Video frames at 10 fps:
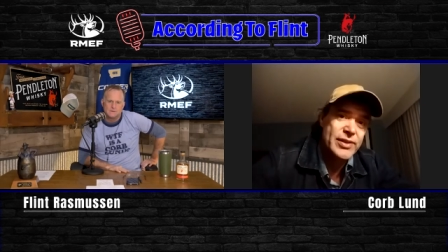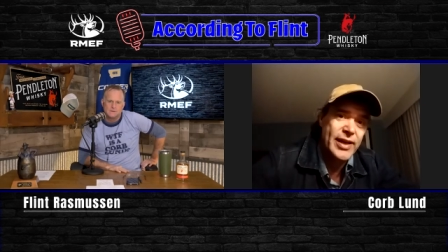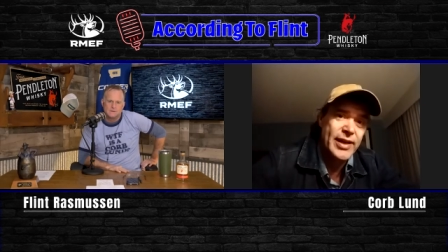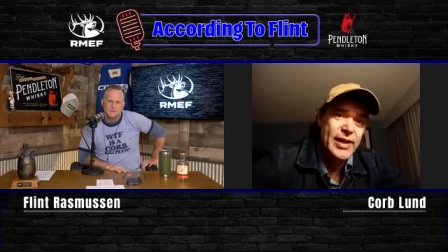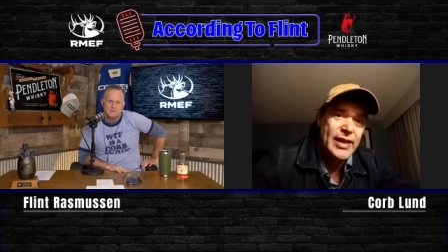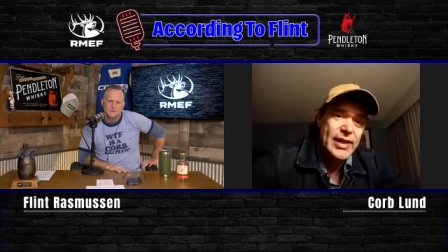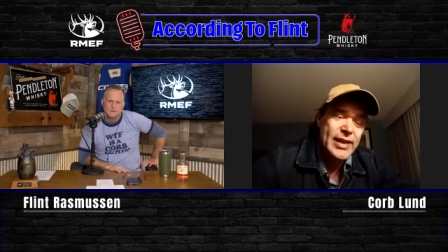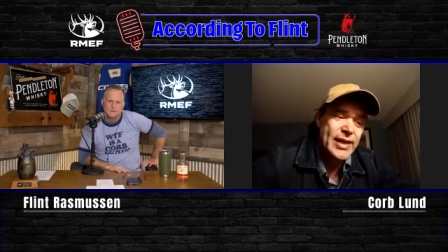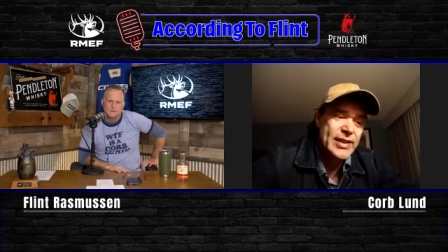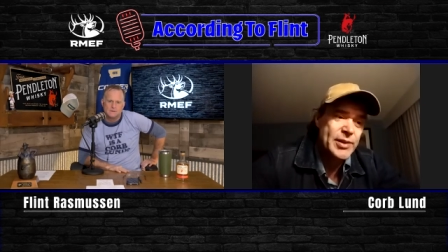It's like,
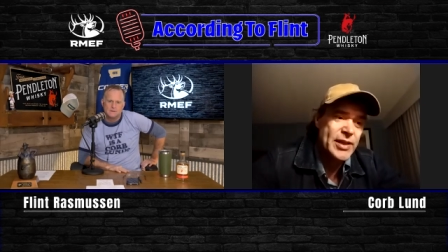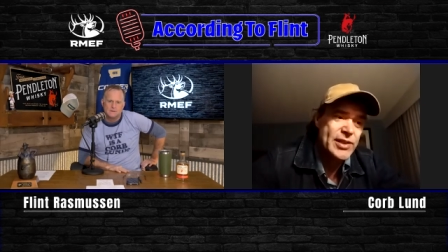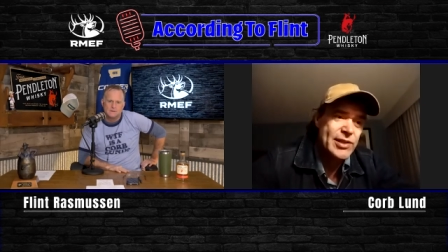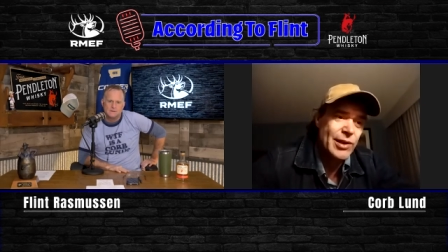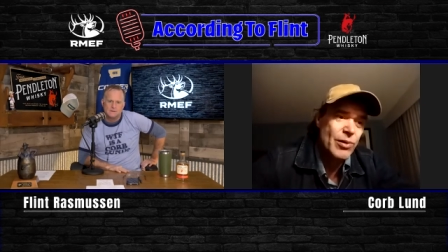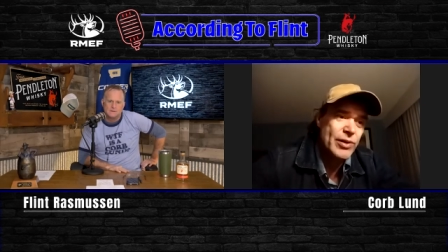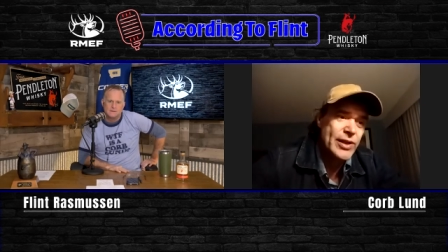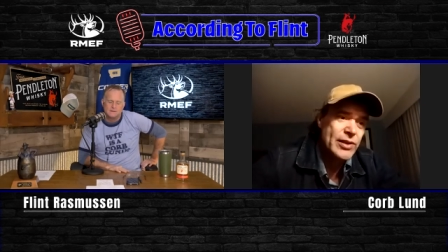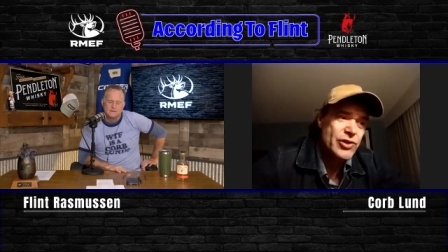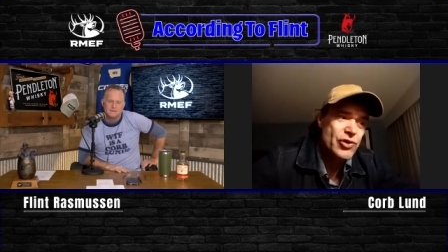it's it's
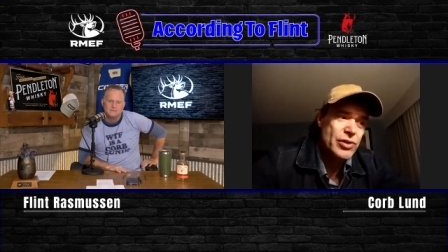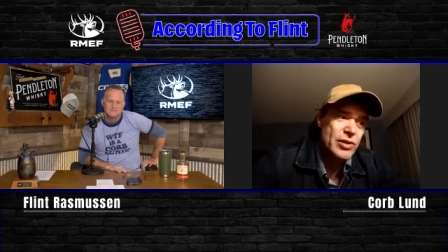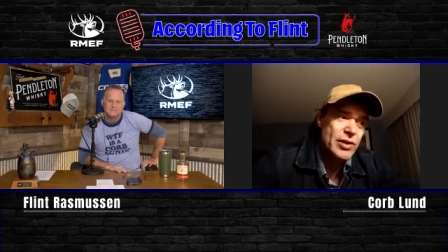slowly